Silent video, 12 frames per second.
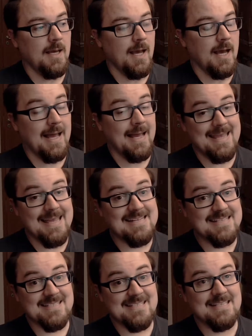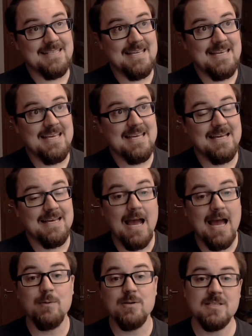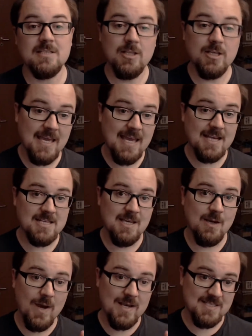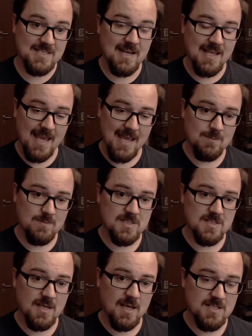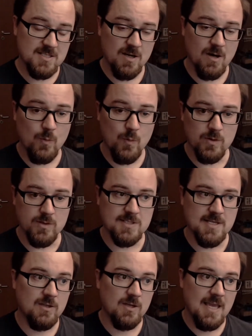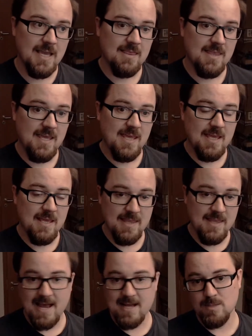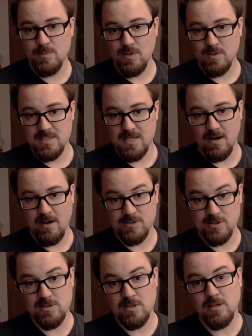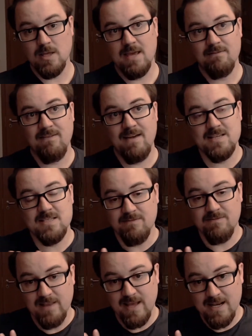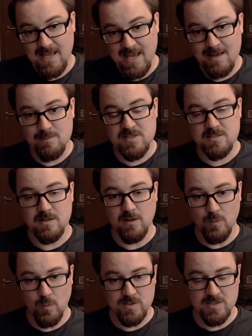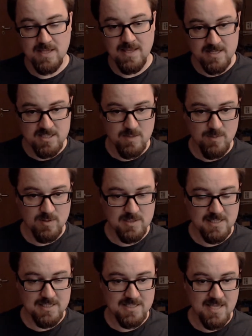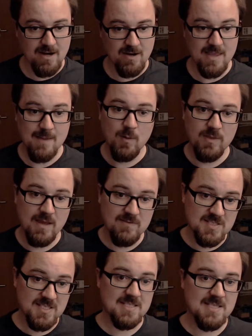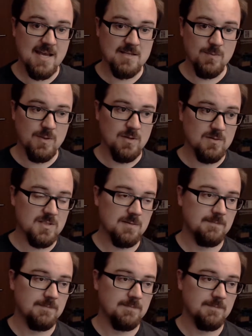I was looking actually at West End Games Star Wars and looking at the attributes there. I was also looking at Fantasy Flight Games Star Wars and the attributes list there, and they both have 6 attributes.